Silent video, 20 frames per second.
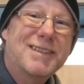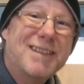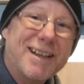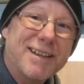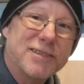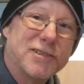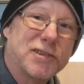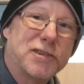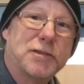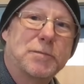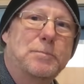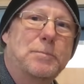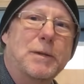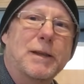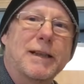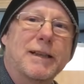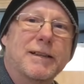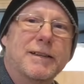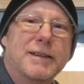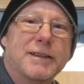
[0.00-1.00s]
does
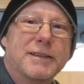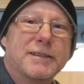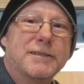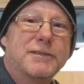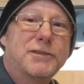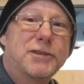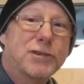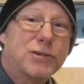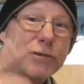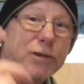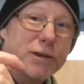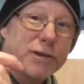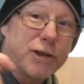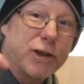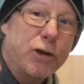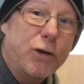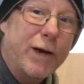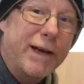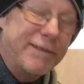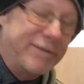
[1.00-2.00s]
split. Just like the
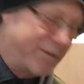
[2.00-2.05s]
light